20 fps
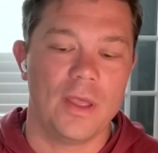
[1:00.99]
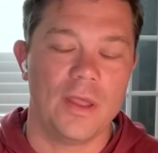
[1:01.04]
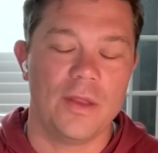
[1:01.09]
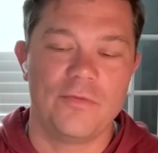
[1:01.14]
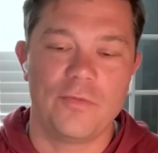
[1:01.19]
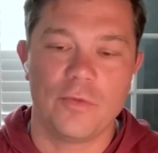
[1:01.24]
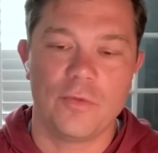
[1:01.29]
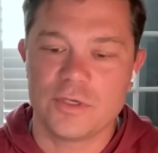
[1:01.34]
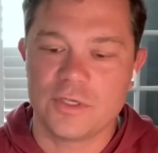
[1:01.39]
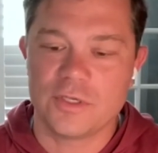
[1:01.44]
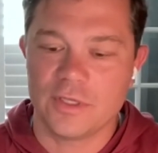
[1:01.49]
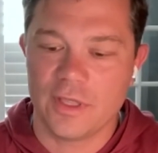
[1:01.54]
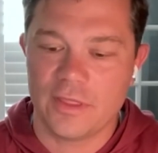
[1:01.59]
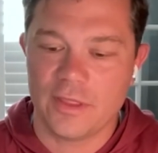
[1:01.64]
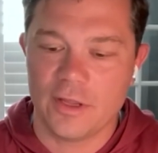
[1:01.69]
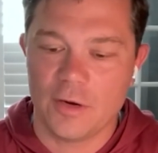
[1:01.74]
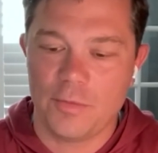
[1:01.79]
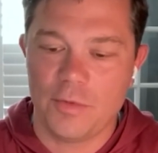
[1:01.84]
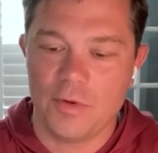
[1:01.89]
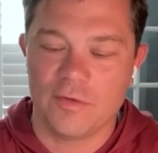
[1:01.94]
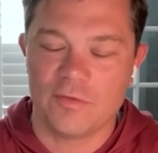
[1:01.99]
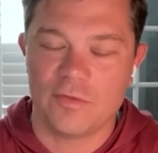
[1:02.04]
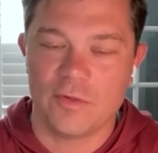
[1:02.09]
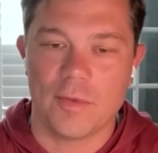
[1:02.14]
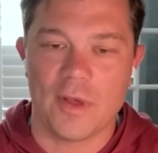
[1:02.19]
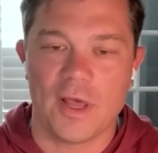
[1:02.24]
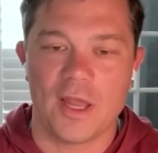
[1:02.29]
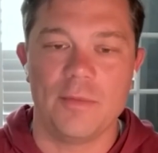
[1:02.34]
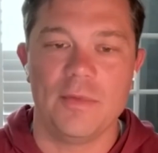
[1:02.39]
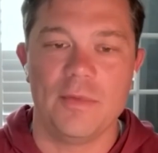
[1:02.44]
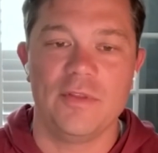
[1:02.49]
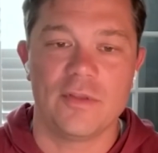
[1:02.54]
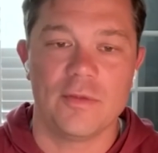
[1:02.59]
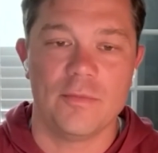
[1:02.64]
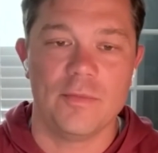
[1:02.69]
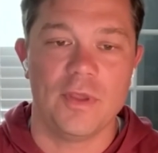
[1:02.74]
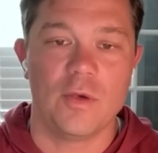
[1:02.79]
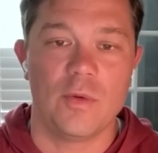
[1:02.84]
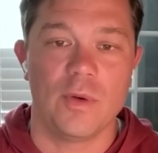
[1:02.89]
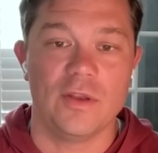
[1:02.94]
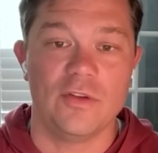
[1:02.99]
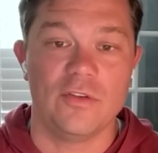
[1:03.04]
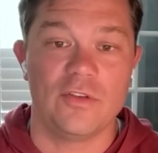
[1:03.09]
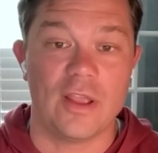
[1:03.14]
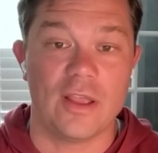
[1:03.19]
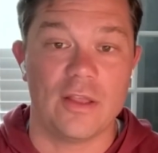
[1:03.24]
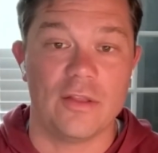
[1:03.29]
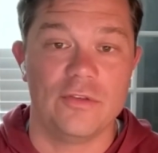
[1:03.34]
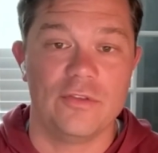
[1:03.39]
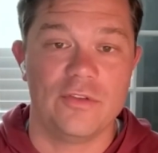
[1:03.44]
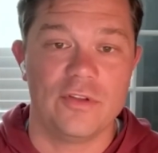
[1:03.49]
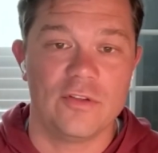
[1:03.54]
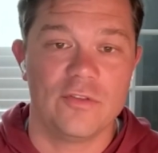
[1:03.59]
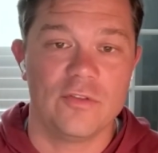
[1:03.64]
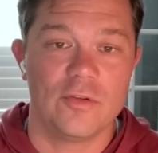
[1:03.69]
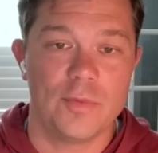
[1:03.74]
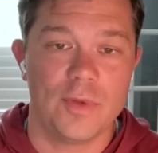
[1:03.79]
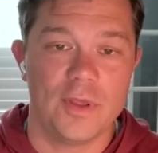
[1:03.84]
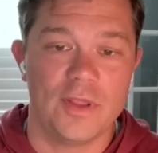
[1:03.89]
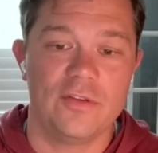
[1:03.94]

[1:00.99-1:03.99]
Unfortunately, therapeutic phlebotomies can be quite challenging for